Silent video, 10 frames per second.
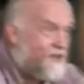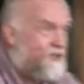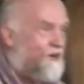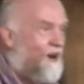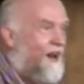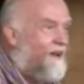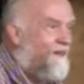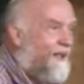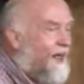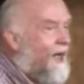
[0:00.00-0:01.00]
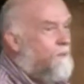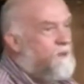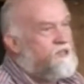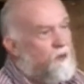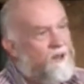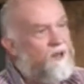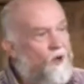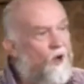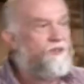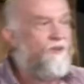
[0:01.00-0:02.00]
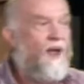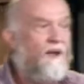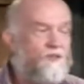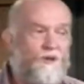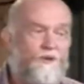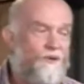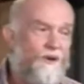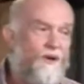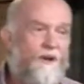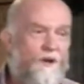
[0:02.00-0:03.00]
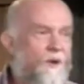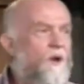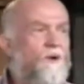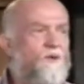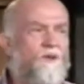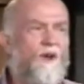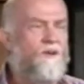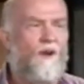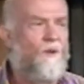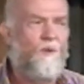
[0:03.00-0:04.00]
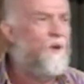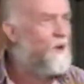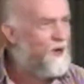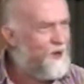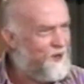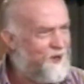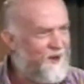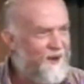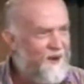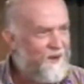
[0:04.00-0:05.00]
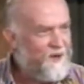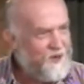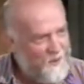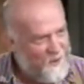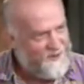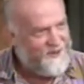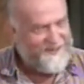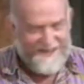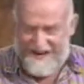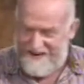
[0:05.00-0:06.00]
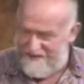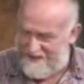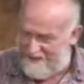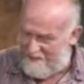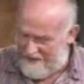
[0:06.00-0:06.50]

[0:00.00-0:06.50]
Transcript: in your life happens to be the girls around you. You all did it. I never did it. Because